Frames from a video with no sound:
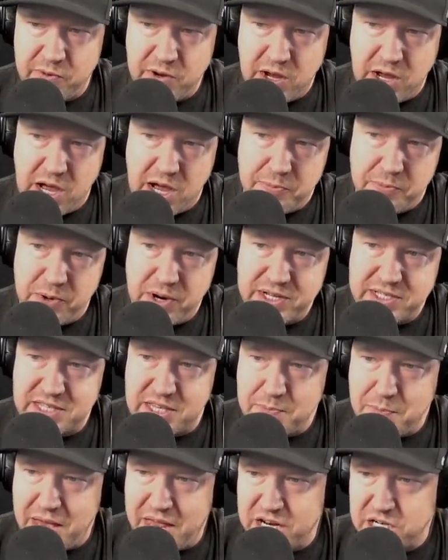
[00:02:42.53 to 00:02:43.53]
Uh, press
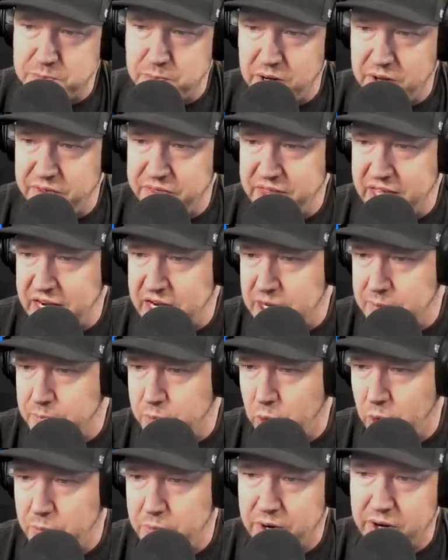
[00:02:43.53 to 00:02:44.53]
the manage button, then
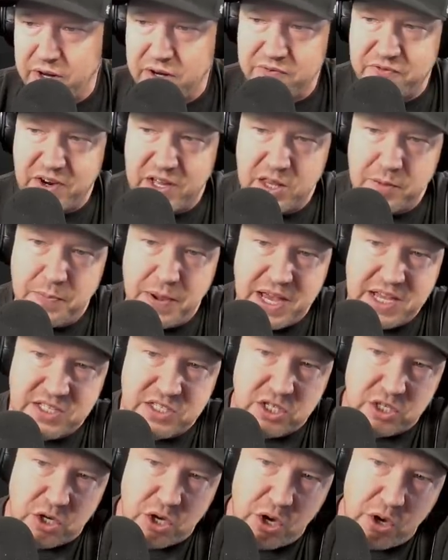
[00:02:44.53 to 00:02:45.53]
import button. Finally,
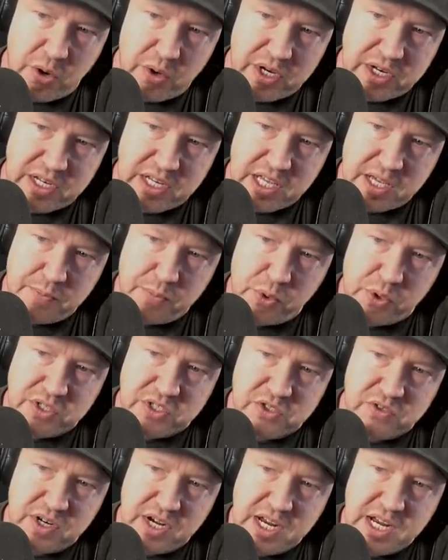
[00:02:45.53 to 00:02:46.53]
paste the code into the input
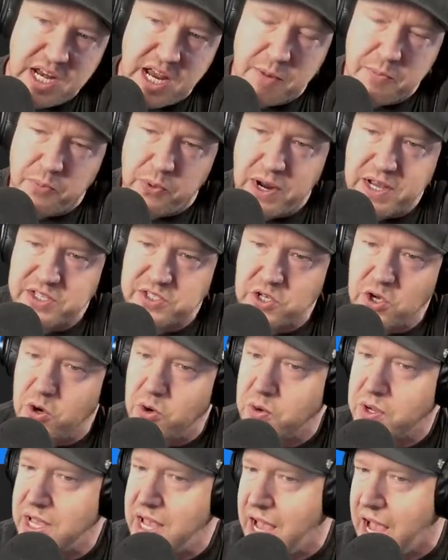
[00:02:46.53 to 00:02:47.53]
screen and press
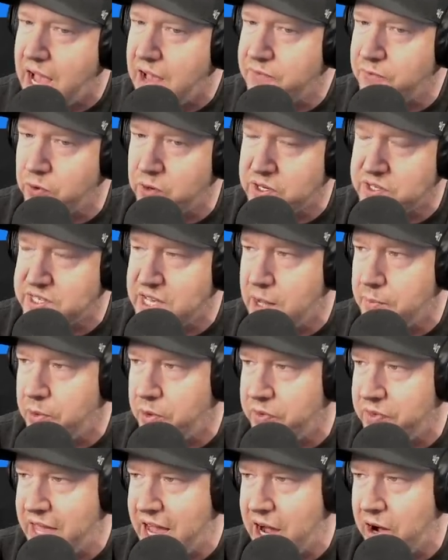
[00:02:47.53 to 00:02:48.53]
OK, for
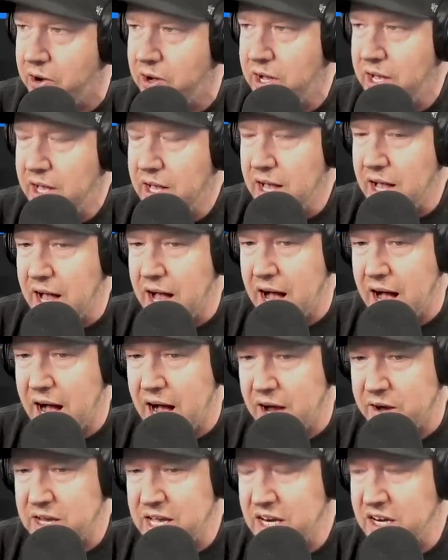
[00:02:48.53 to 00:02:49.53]
example. Now,
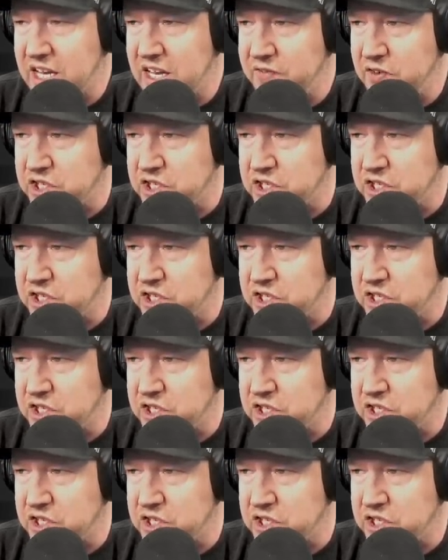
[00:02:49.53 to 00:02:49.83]
uh, Got to give a